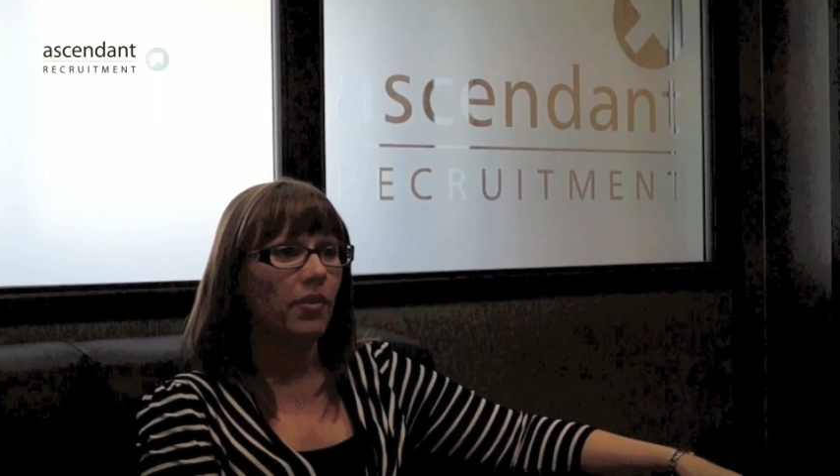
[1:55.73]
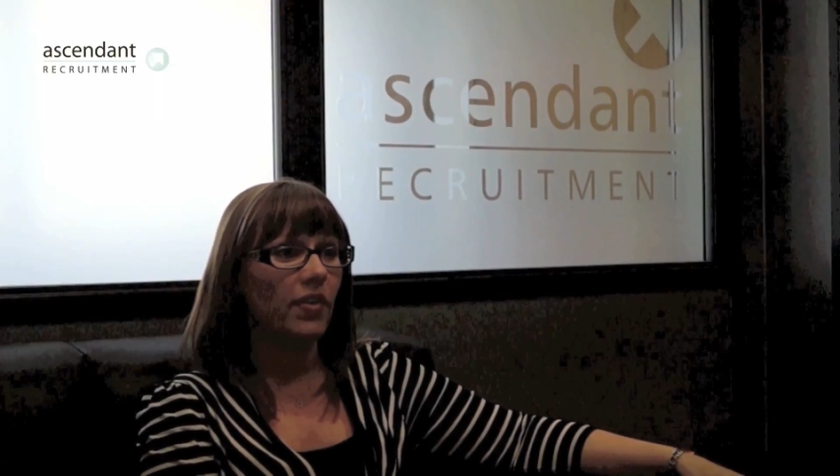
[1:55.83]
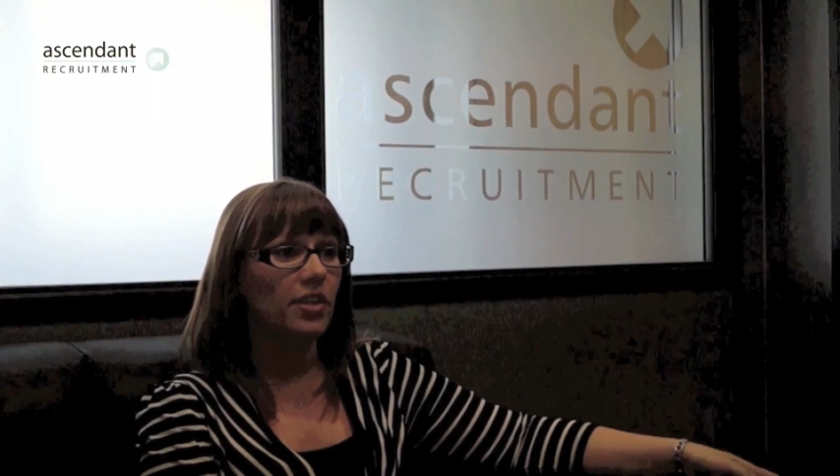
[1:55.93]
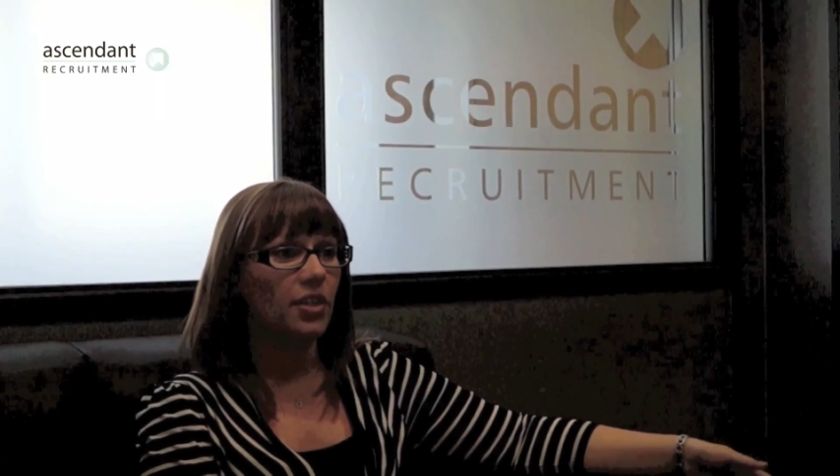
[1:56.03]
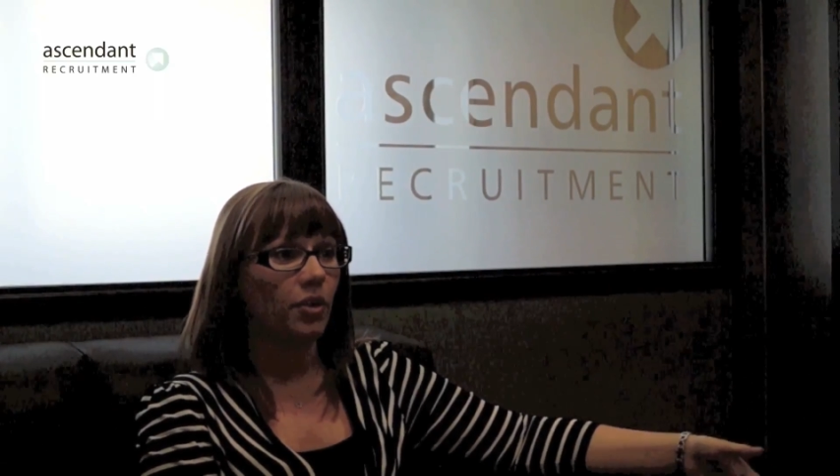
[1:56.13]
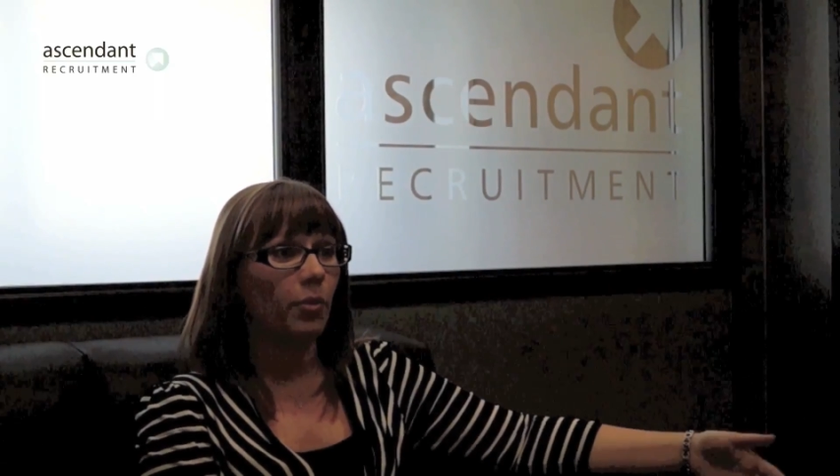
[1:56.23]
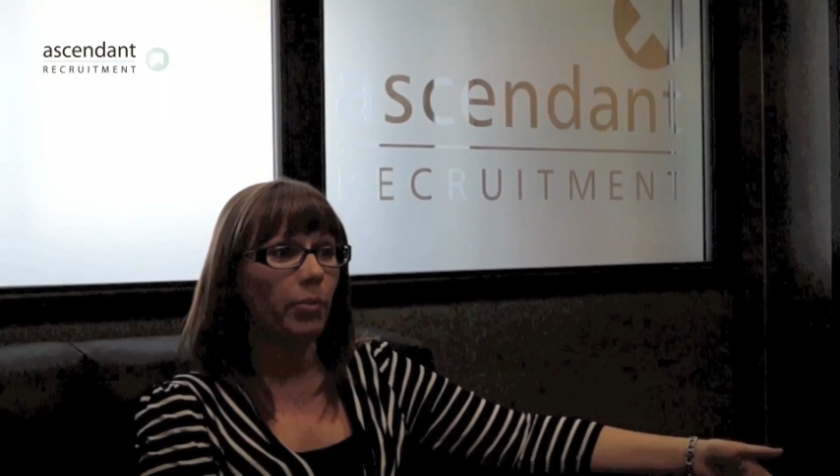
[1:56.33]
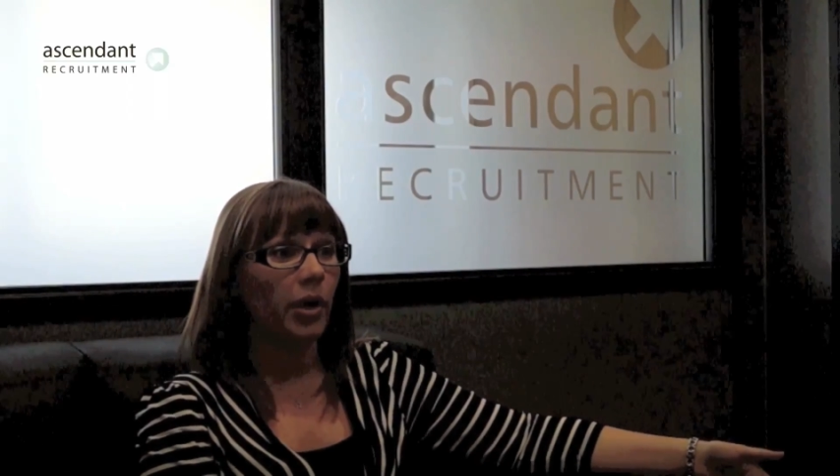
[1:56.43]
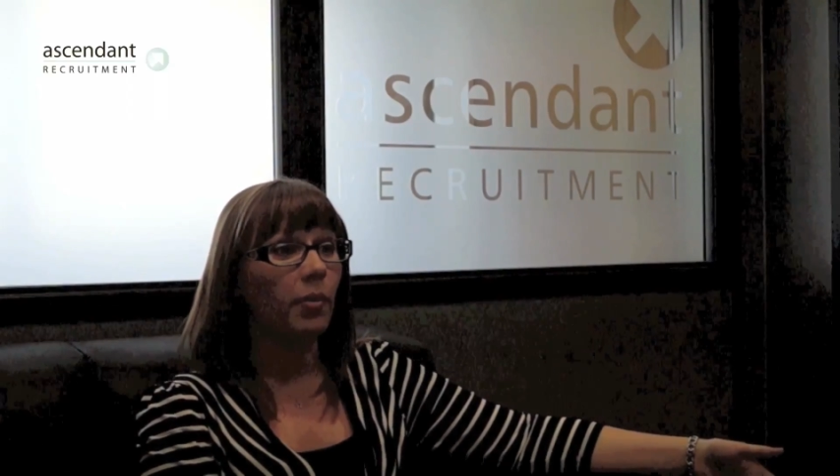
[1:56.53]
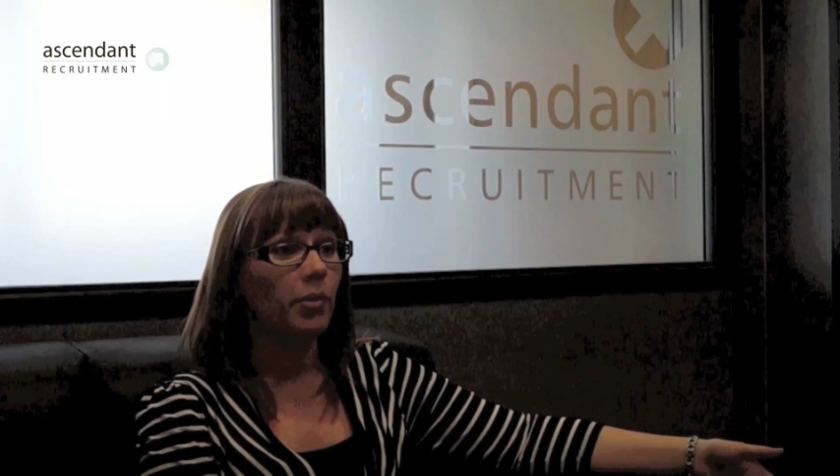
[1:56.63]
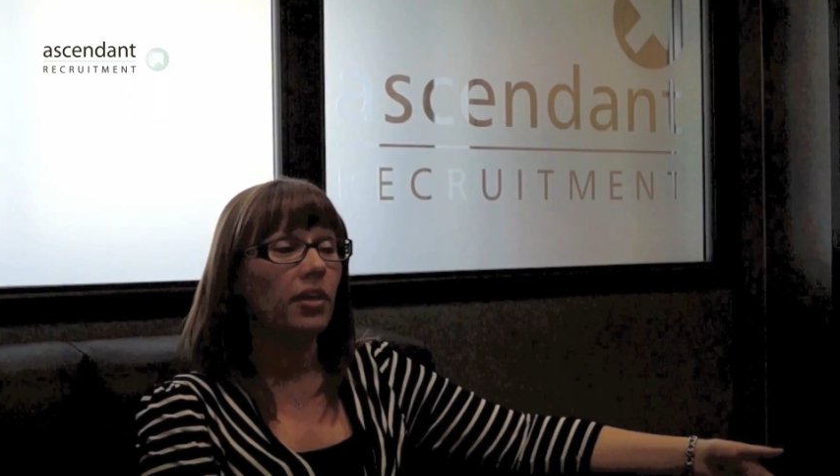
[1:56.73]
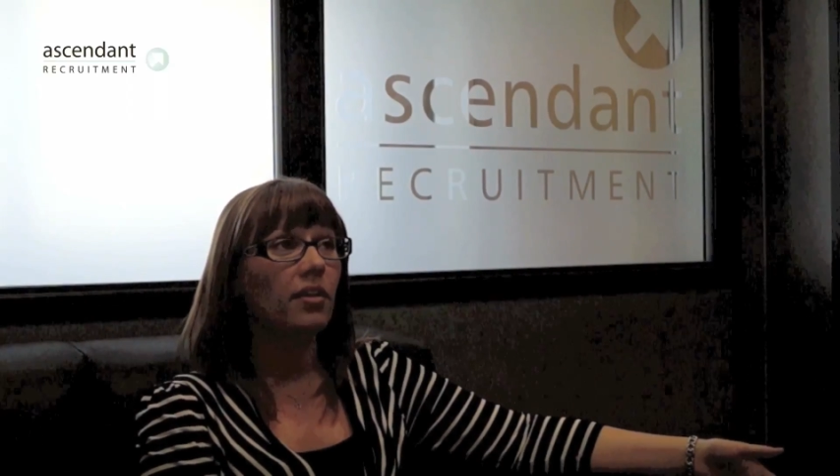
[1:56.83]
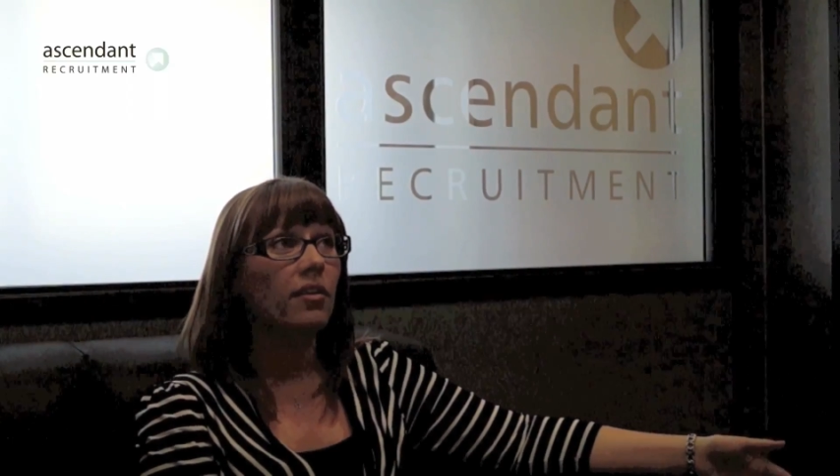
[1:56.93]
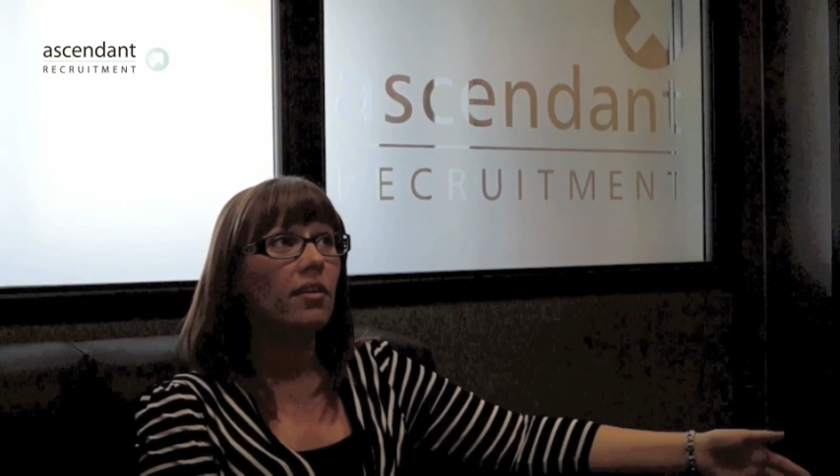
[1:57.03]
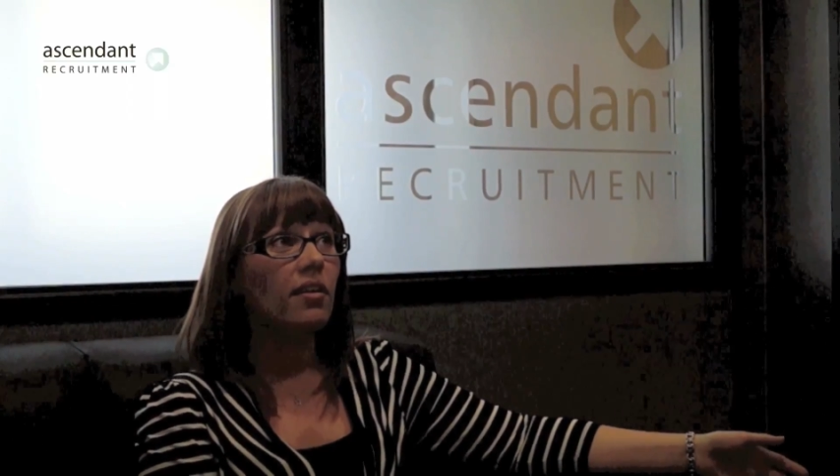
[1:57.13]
I've actually gone permanent,